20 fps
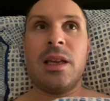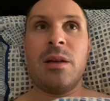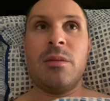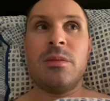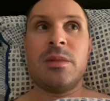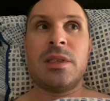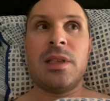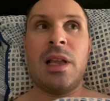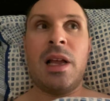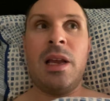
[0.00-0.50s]
It
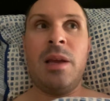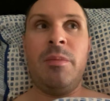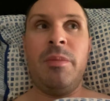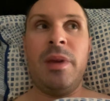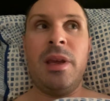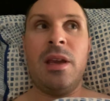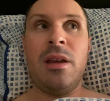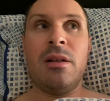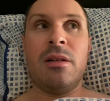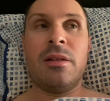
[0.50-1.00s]
was like
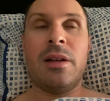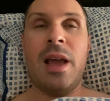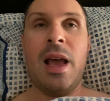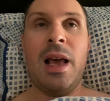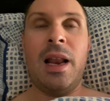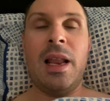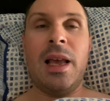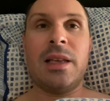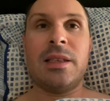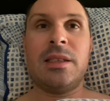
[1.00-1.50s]
being on
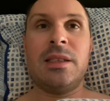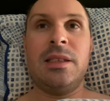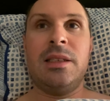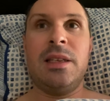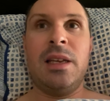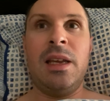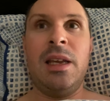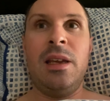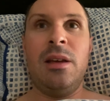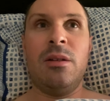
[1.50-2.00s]

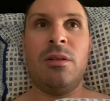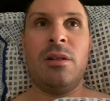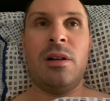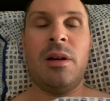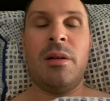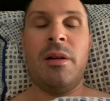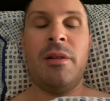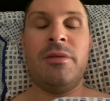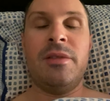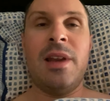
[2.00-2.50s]
LSD,
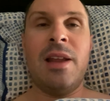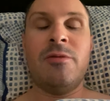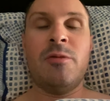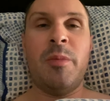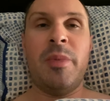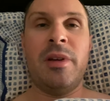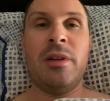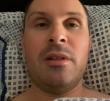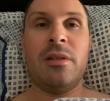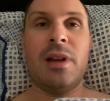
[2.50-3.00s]
or I've never
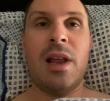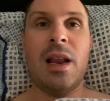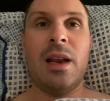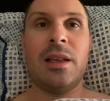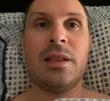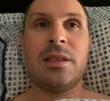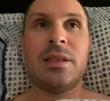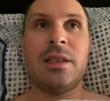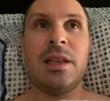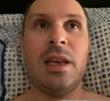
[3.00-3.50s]
been on
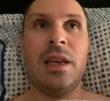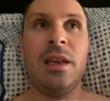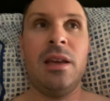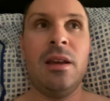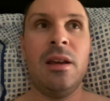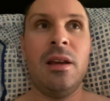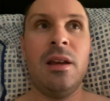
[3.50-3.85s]
LSD,